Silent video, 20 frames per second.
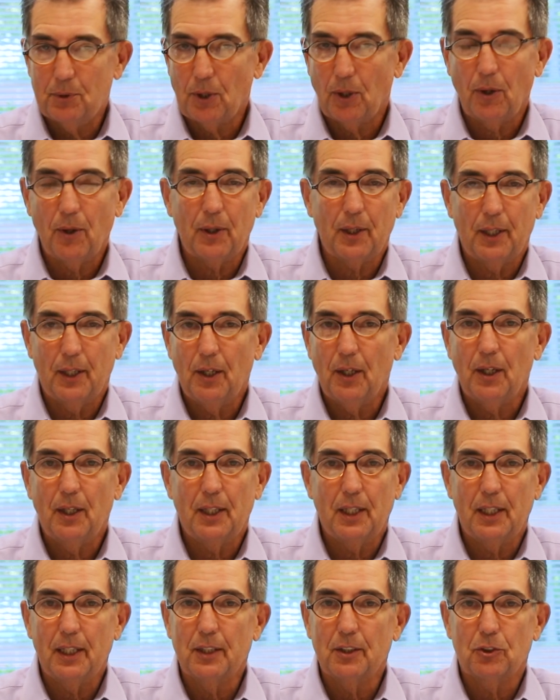target
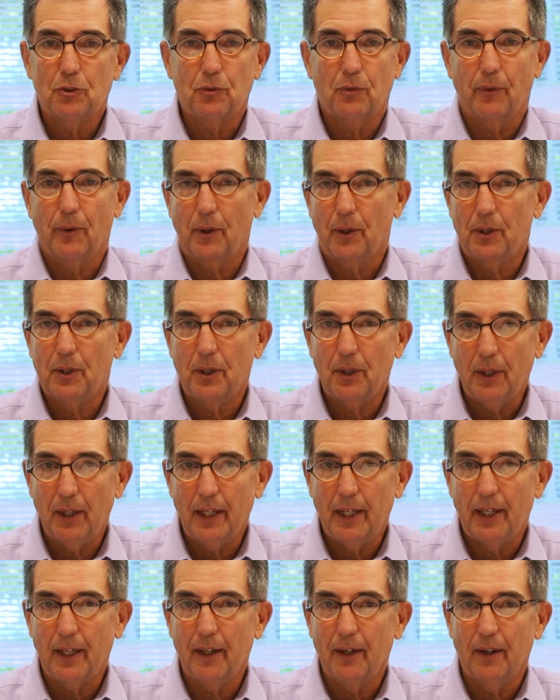audience for
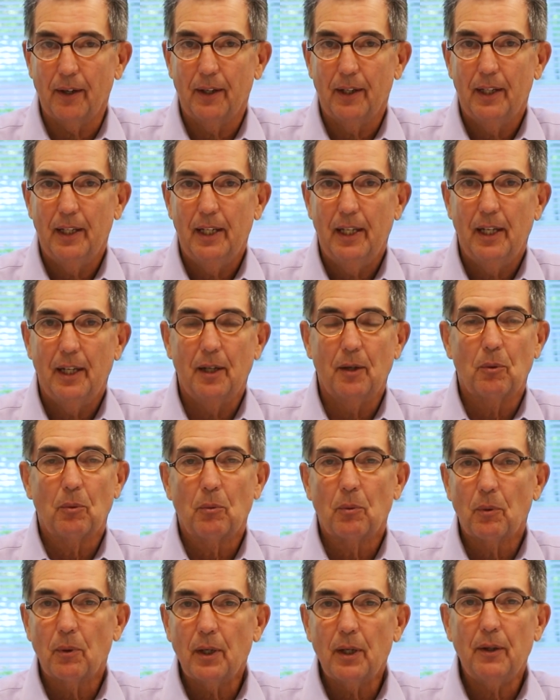Claire. It
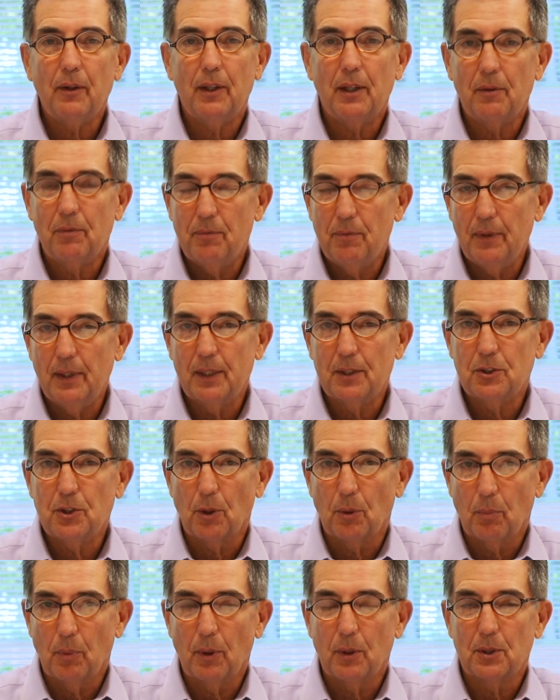really fits
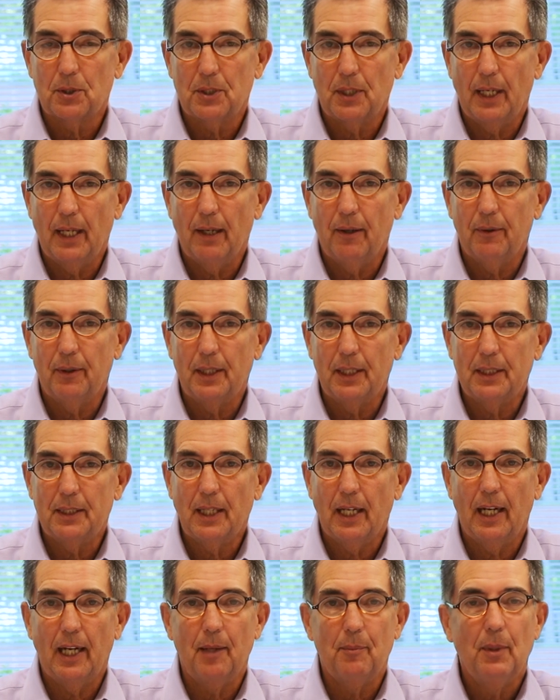her personality
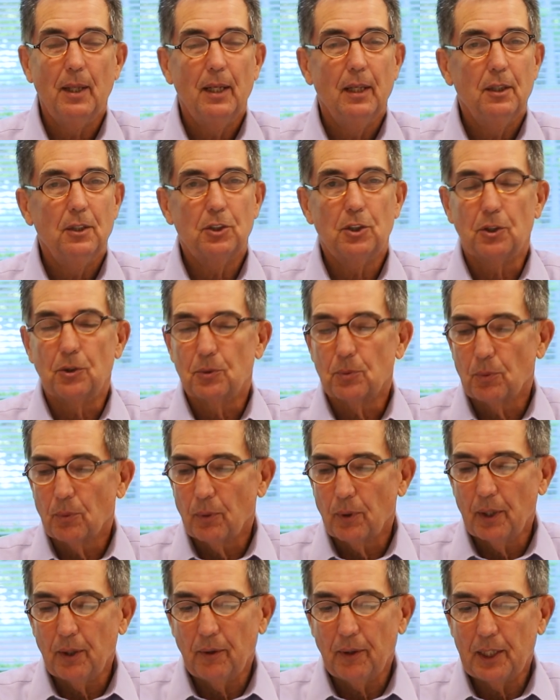type. She's
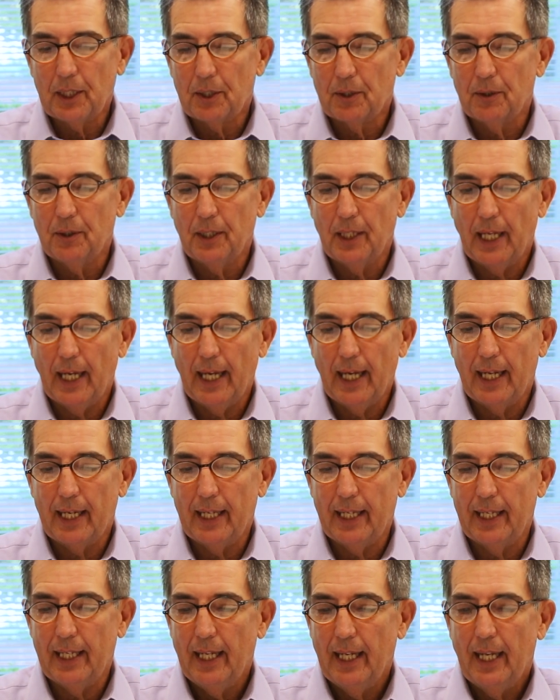really good at
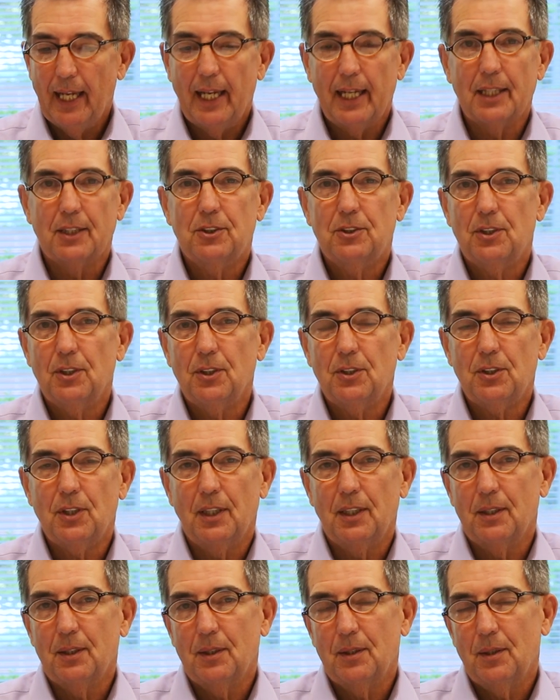it. It's just
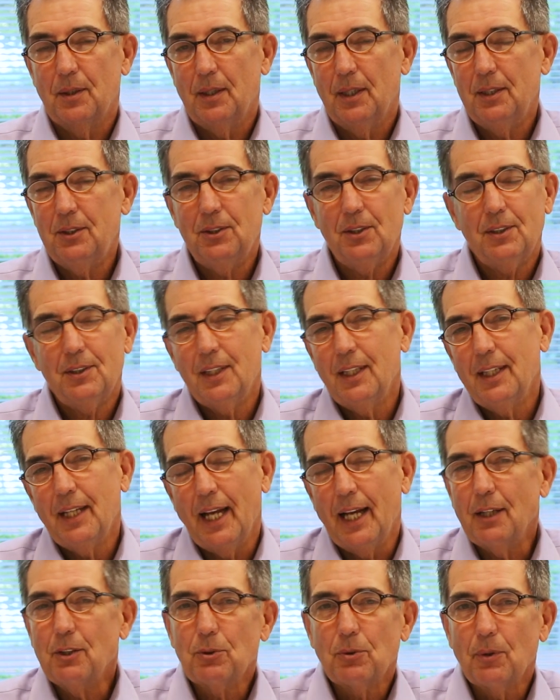a it's just a
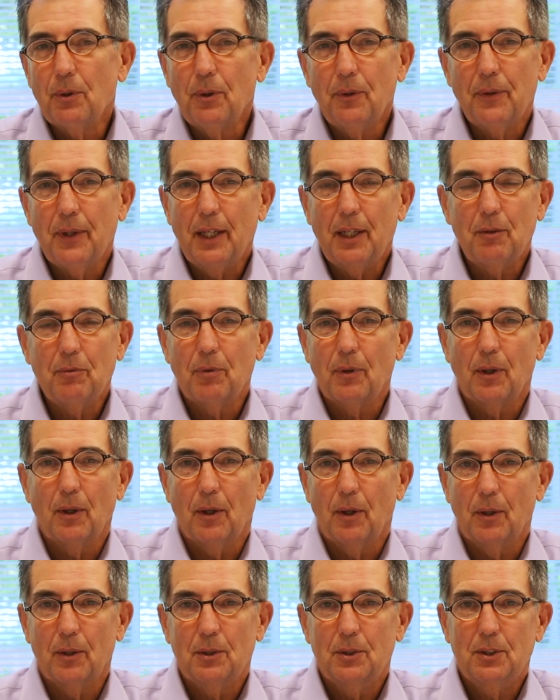natural thing for
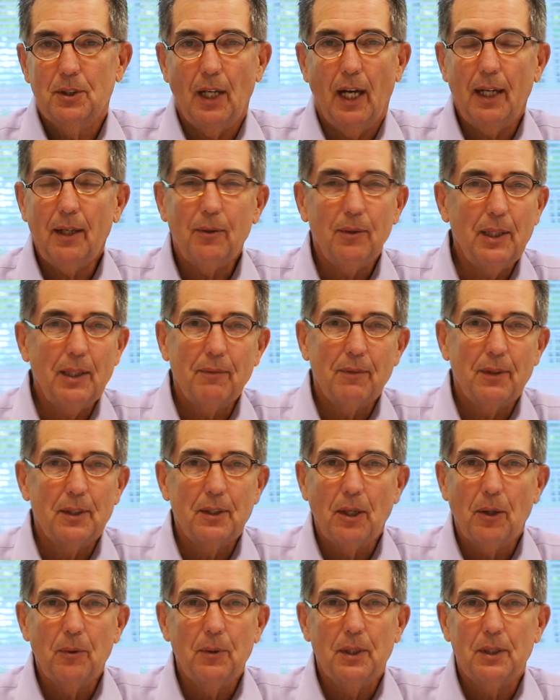her. I don't even
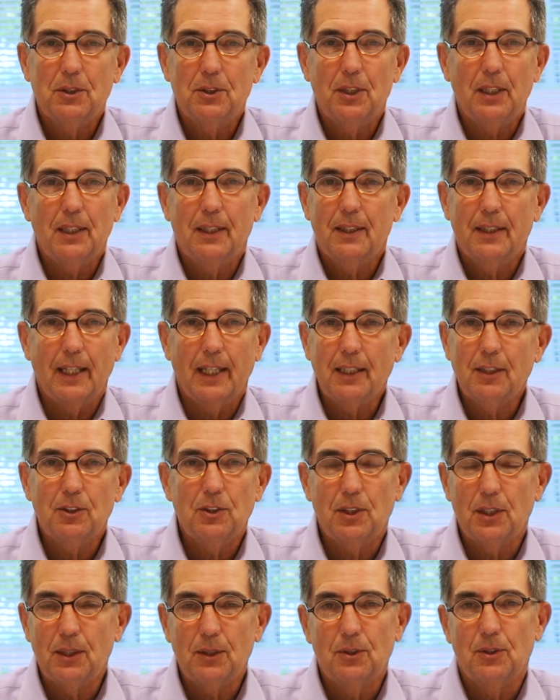know that she thinks
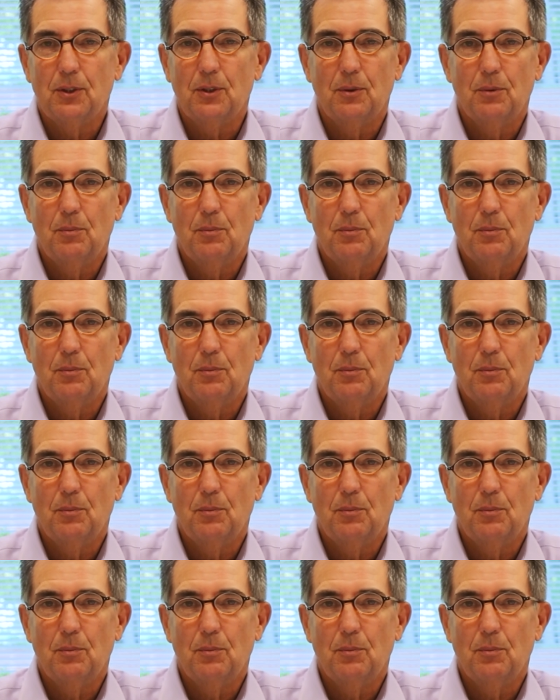she's